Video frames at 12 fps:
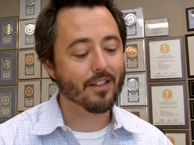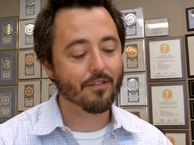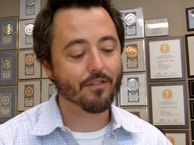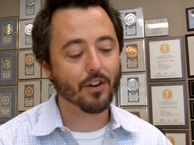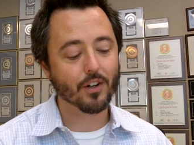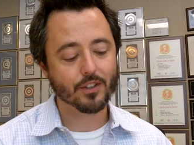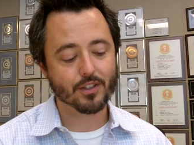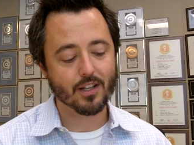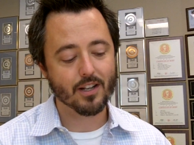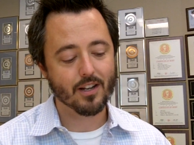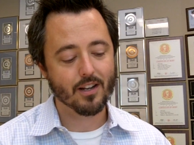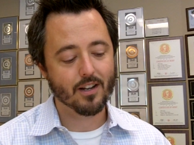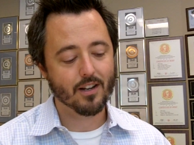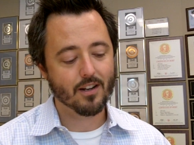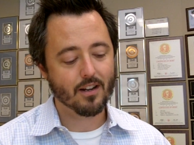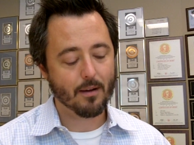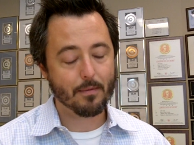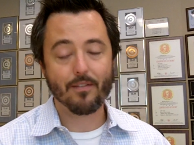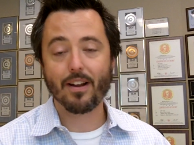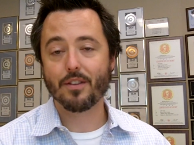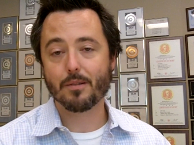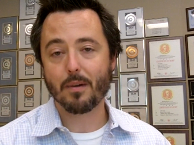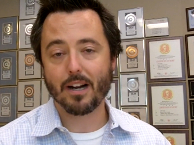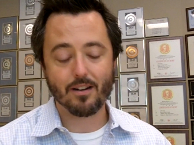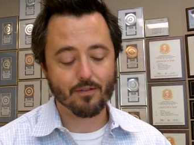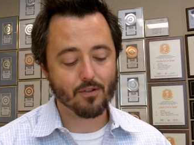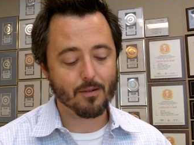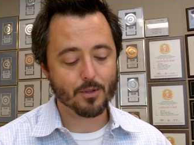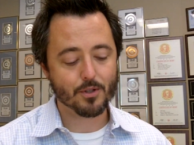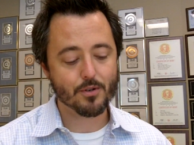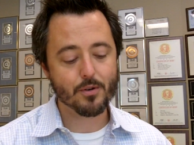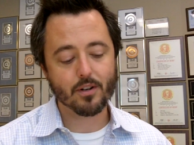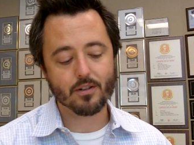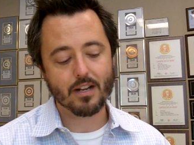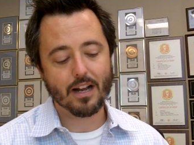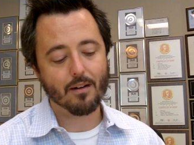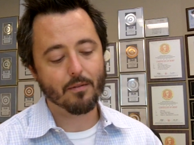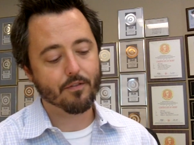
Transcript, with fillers: And the first, I mean, I've had this binder for almost 2 years now.